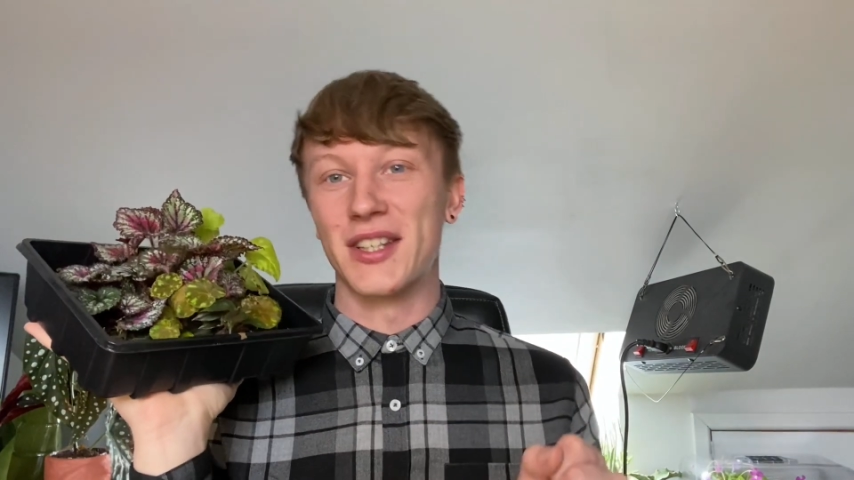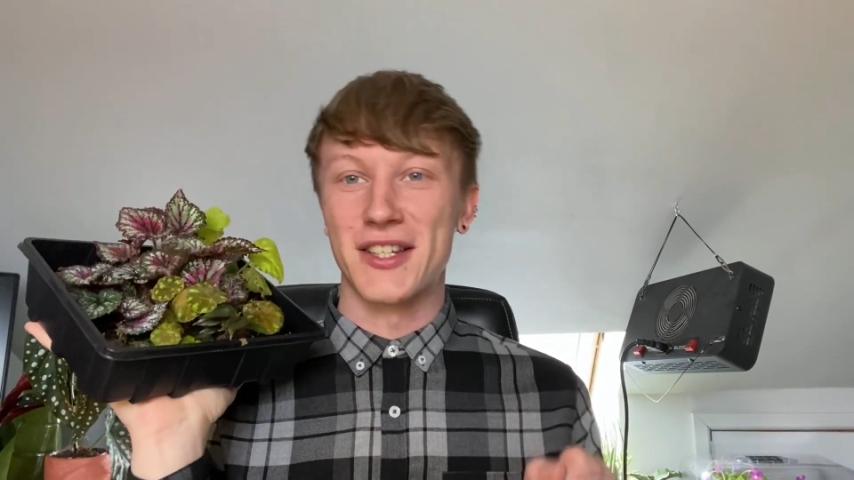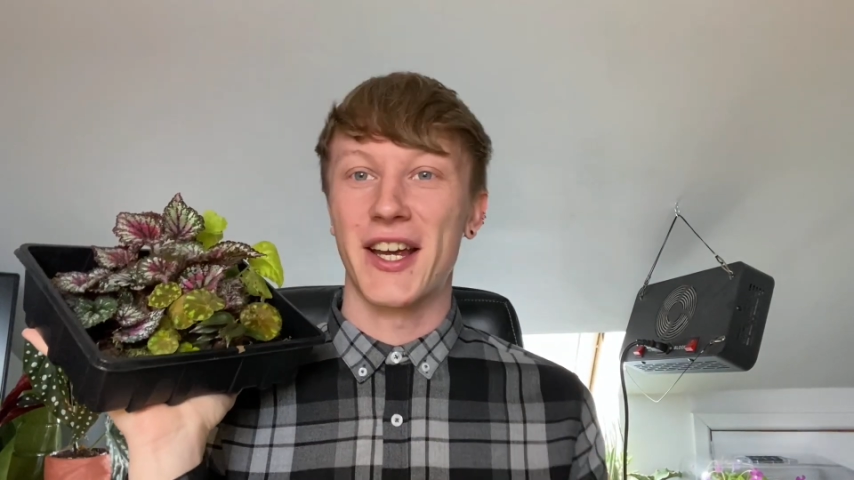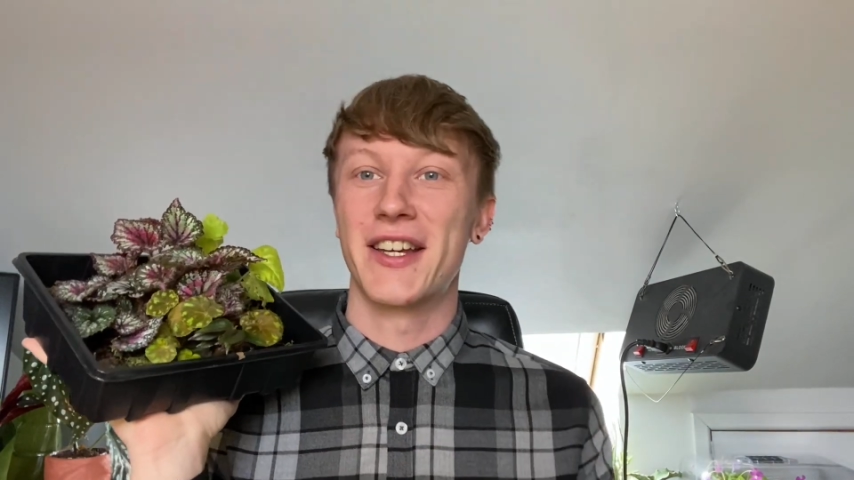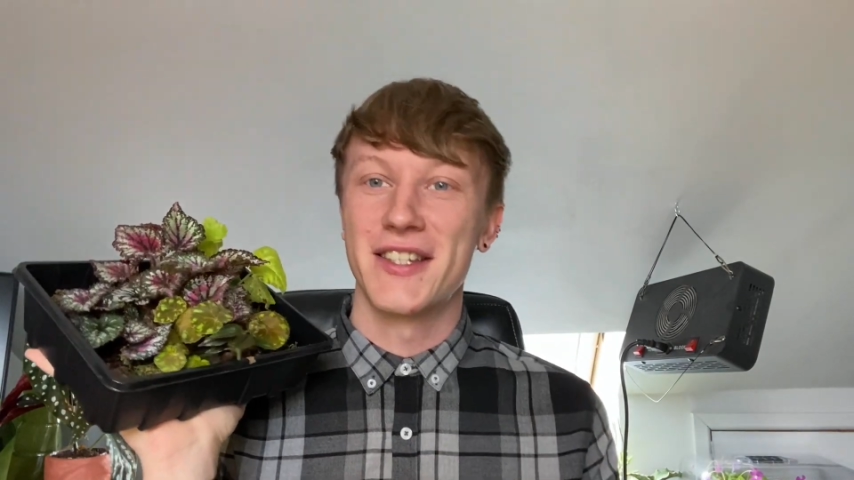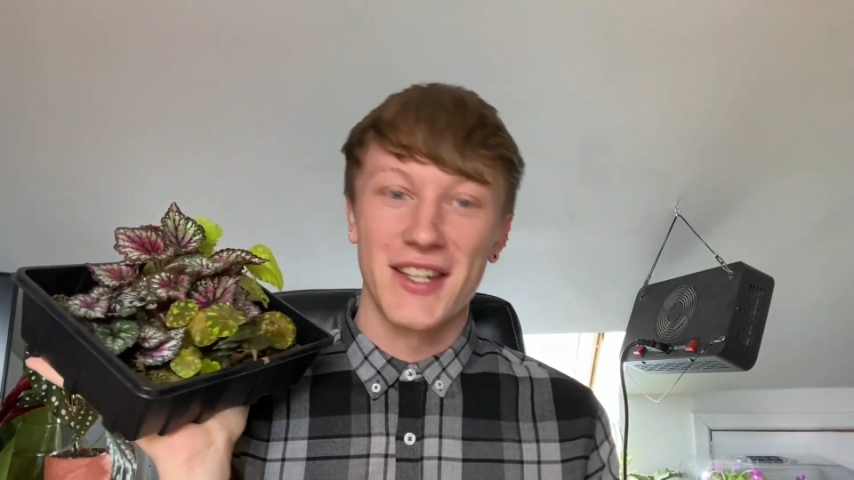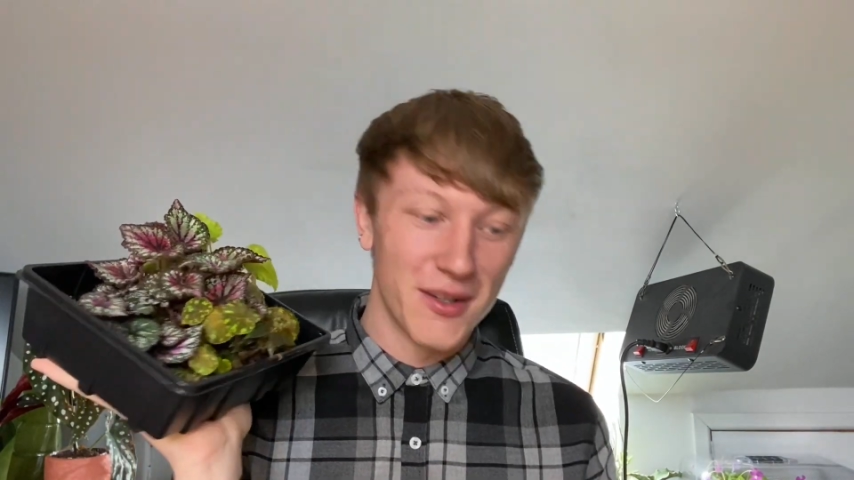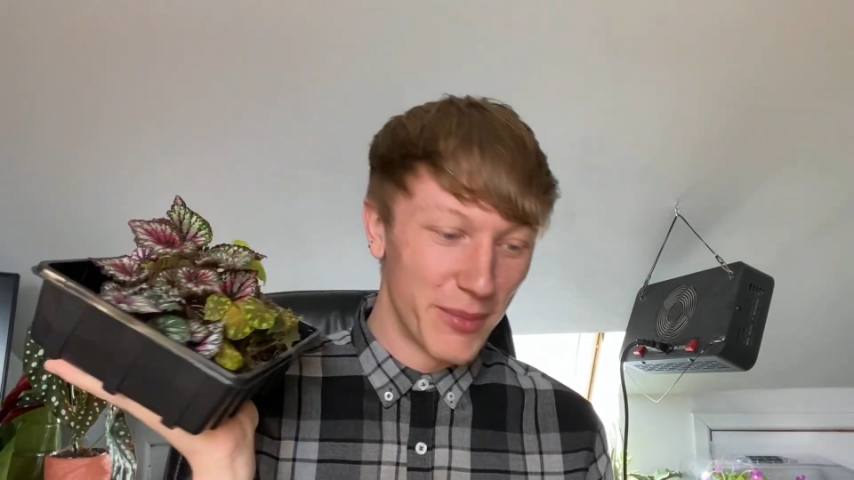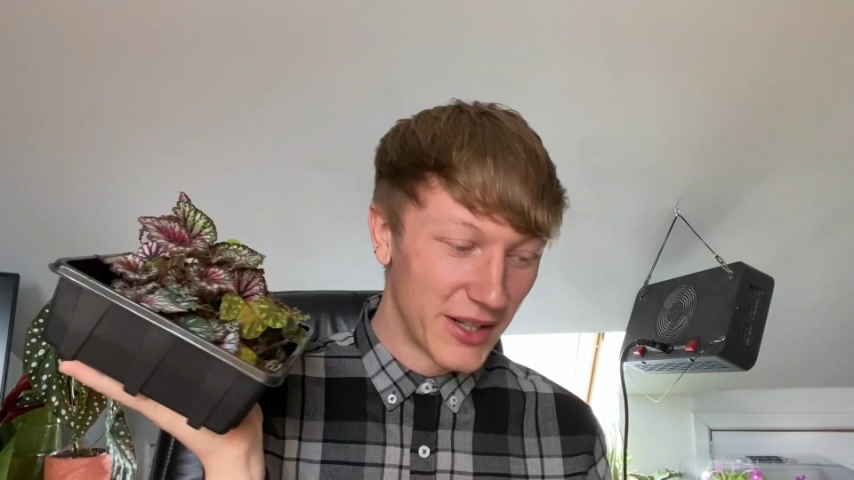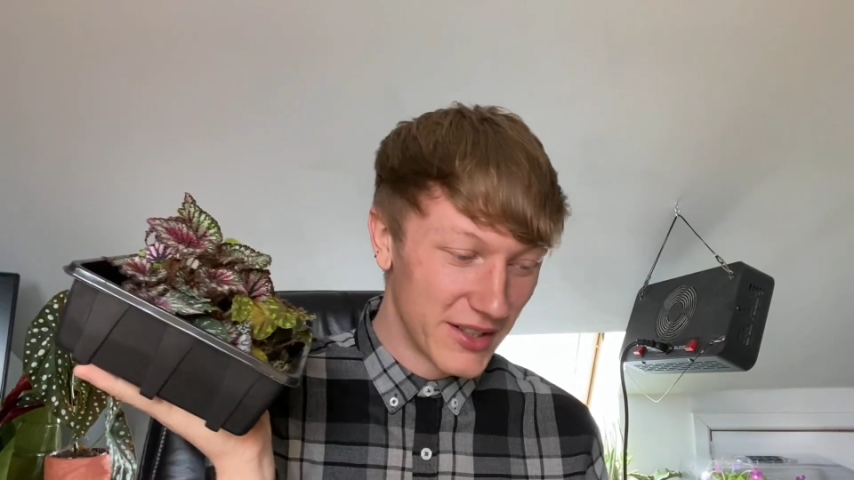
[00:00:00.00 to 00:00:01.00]
to change
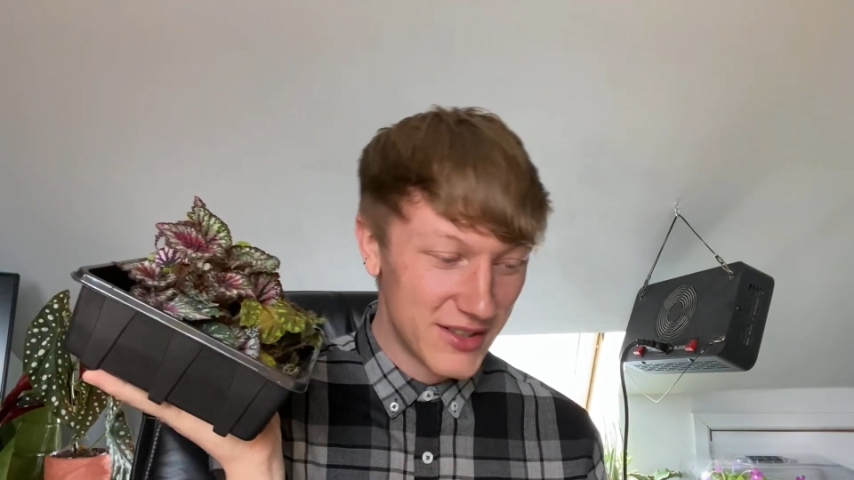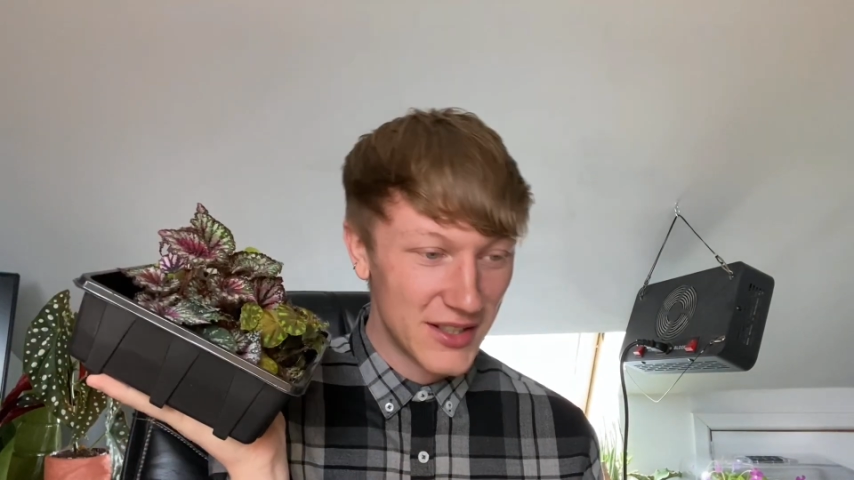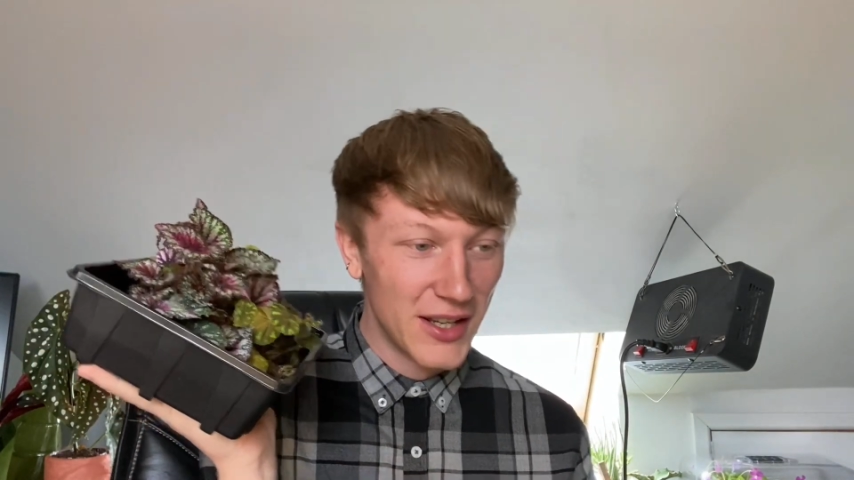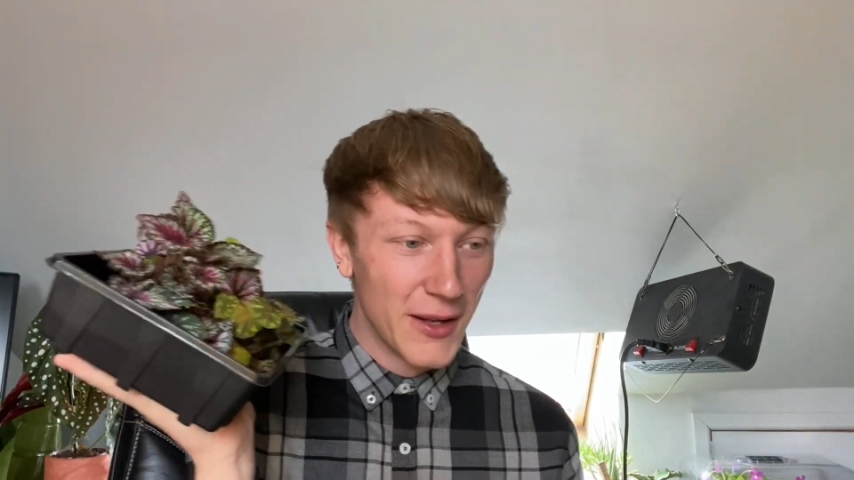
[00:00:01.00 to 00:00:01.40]
it because